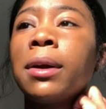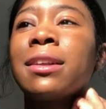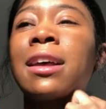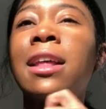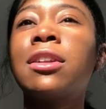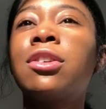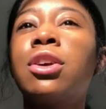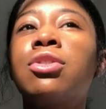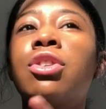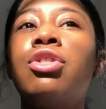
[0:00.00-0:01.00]
because i like to
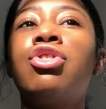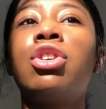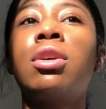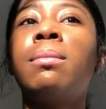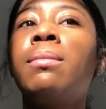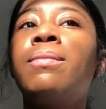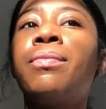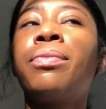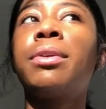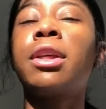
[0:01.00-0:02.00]
go to the gym
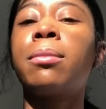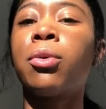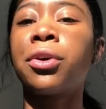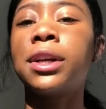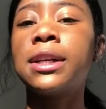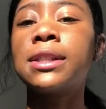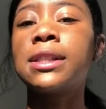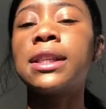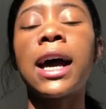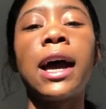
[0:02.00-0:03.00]
in the mornings
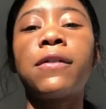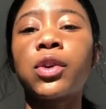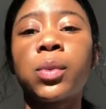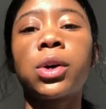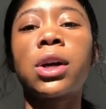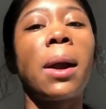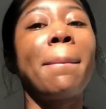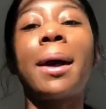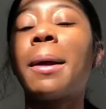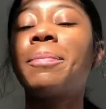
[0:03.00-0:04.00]
not after work
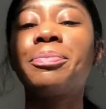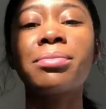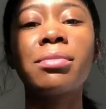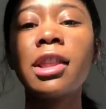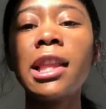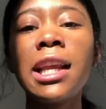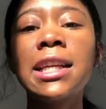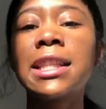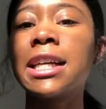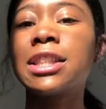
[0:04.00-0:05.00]
but
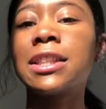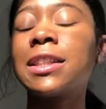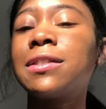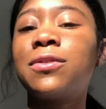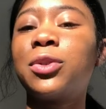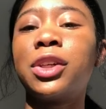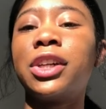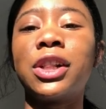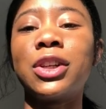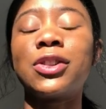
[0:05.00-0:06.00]
that's for
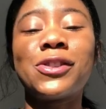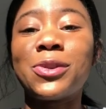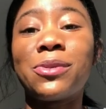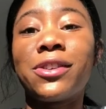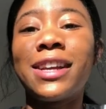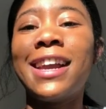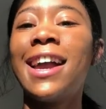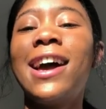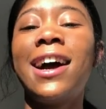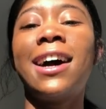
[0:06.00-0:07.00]
another story
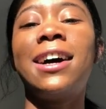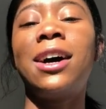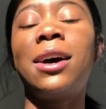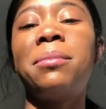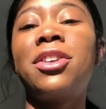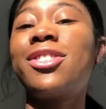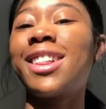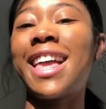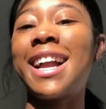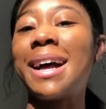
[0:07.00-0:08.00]
um, make sure to
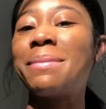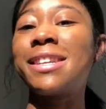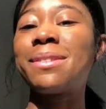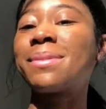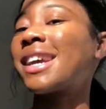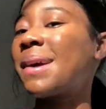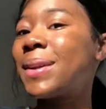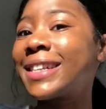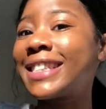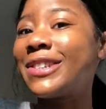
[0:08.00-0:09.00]
like comment and subscribe and
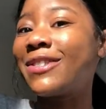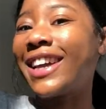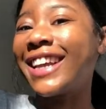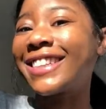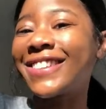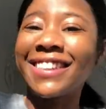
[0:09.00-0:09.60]
i'll see you on my next